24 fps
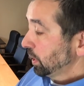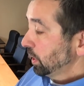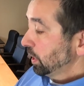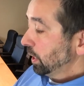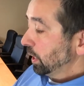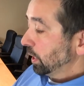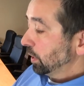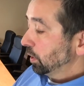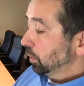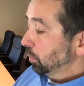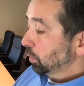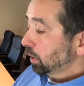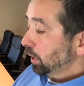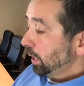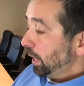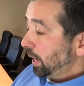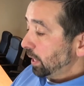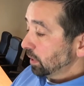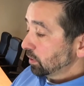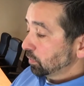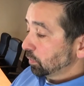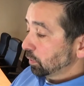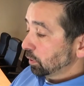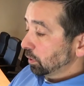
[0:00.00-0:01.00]
And then we're going to
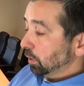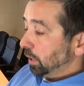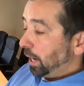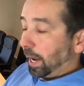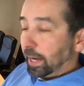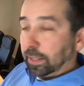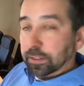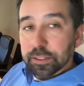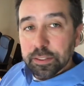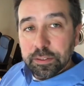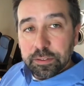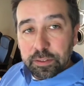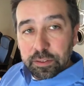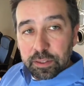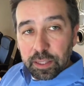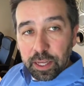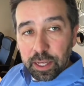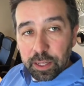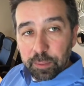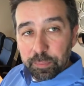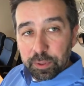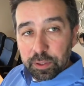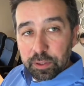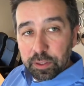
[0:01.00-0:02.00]
ask for your assets and
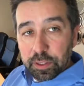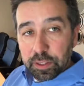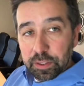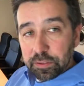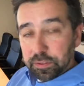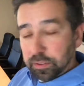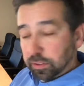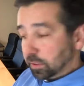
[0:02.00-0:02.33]
liabilities.